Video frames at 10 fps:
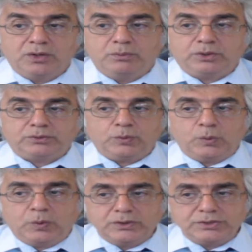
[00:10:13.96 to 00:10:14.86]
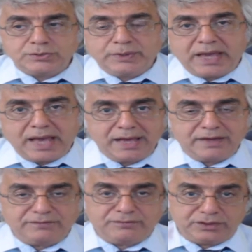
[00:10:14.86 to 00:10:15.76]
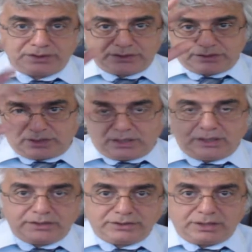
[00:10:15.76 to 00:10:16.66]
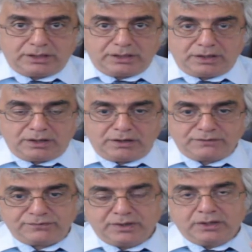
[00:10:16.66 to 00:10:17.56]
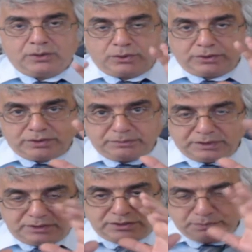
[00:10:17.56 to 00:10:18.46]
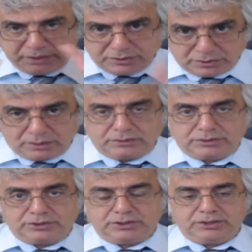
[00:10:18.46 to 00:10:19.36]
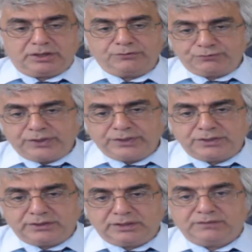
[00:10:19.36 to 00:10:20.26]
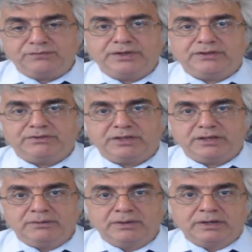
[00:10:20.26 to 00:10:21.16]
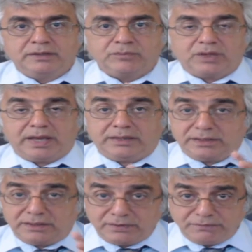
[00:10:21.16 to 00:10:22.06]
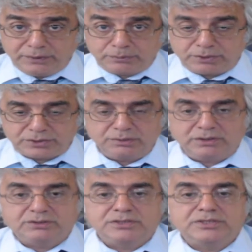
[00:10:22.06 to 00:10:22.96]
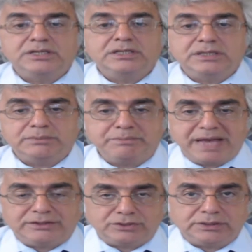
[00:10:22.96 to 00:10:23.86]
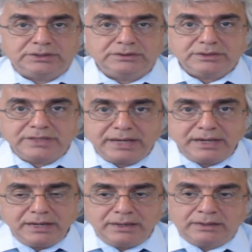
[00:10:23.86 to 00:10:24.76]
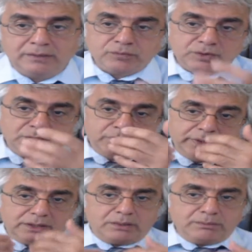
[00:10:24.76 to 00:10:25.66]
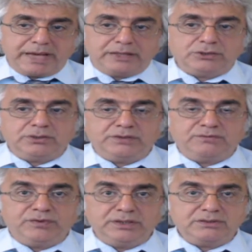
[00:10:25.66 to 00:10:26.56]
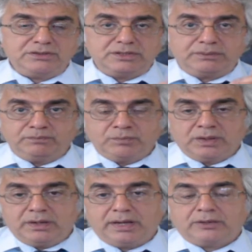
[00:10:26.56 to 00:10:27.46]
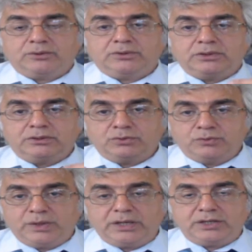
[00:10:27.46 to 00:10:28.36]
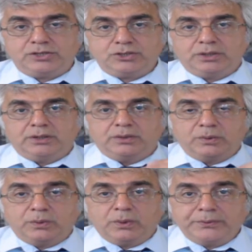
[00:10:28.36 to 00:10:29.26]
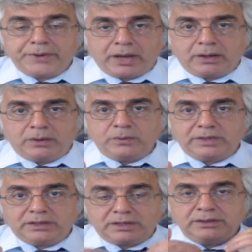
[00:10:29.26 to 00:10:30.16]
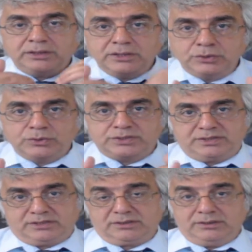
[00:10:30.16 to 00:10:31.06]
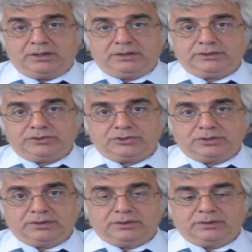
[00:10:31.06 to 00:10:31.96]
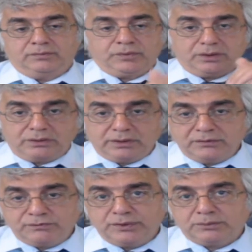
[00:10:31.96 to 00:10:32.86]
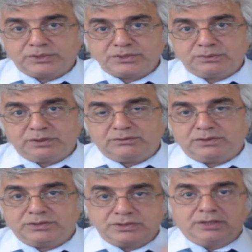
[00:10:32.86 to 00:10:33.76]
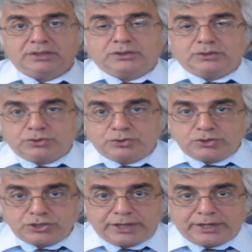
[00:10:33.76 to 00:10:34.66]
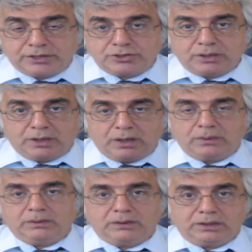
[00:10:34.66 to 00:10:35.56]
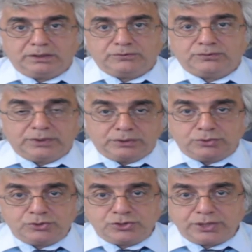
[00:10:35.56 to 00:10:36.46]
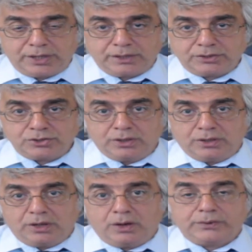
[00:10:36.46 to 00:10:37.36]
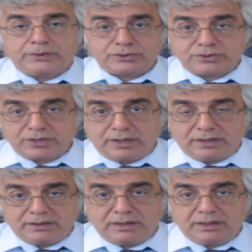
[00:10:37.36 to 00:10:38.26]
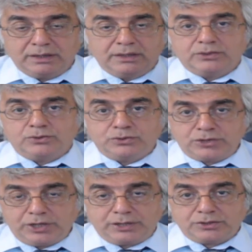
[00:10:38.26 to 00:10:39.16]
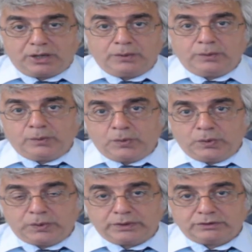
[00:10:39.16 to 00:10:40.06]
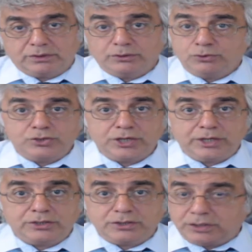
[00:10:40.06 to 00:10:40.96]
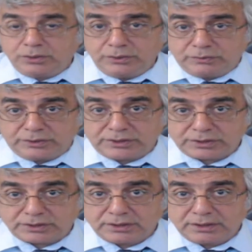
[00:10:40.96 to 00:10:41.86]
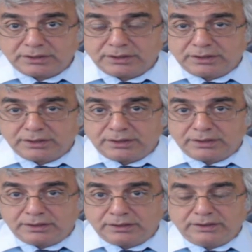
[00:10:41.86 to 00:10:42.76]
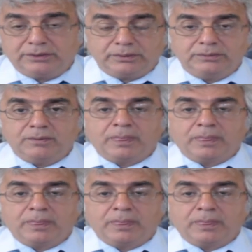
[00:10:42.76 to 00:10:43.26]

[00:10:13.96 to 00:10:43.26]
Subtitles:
But once we have this idea of, or this methodology of finding the infinity and the infinite possibilities in the matter, then we come back to the infinitism, according to which now we can use this knowledge on the infinite possibilities to change our life, to change our society, to change our world, to change the universe. You know,